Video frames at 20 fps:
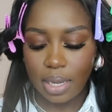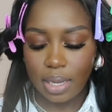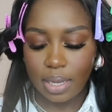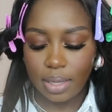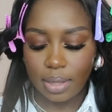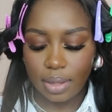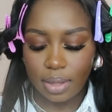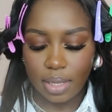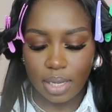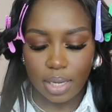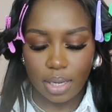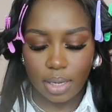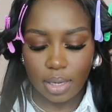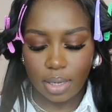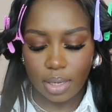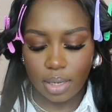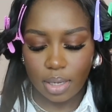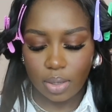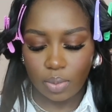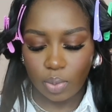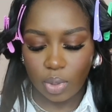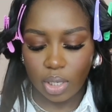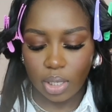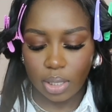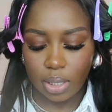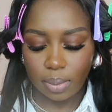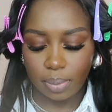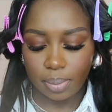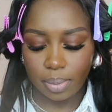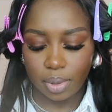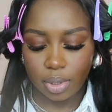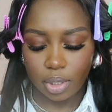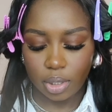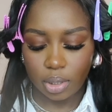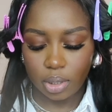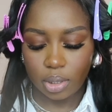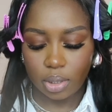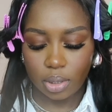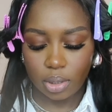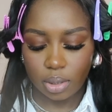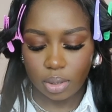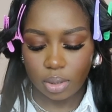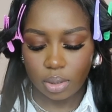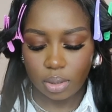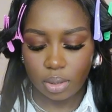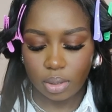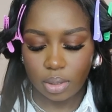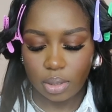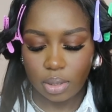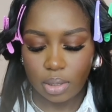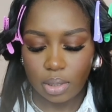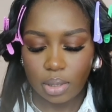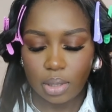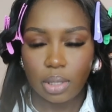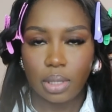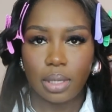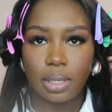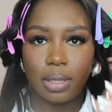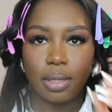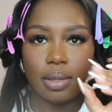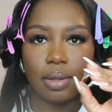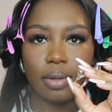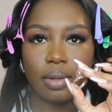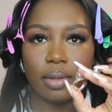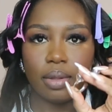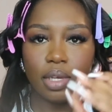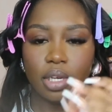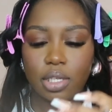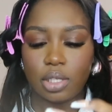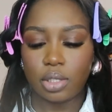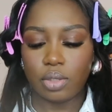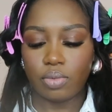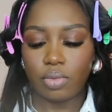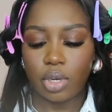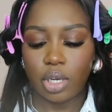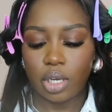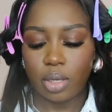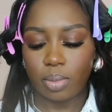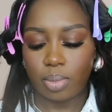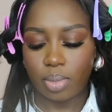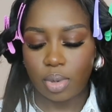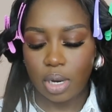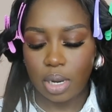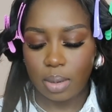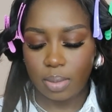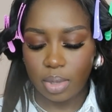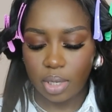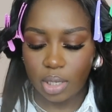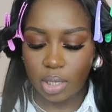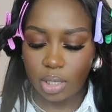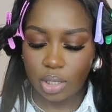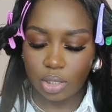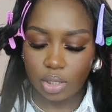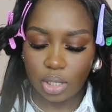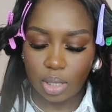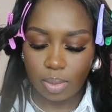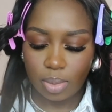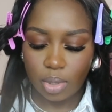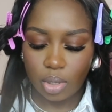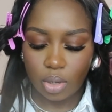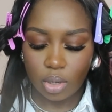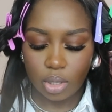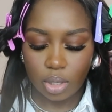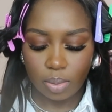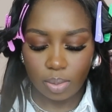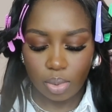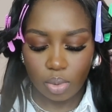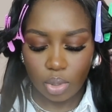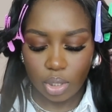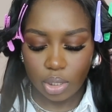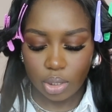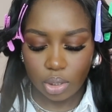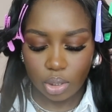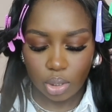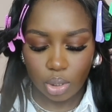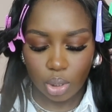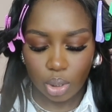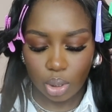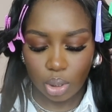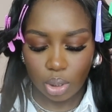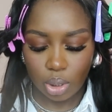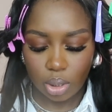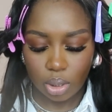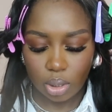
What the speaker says: and then we're gonna put This ring probably, should I put on the pointer?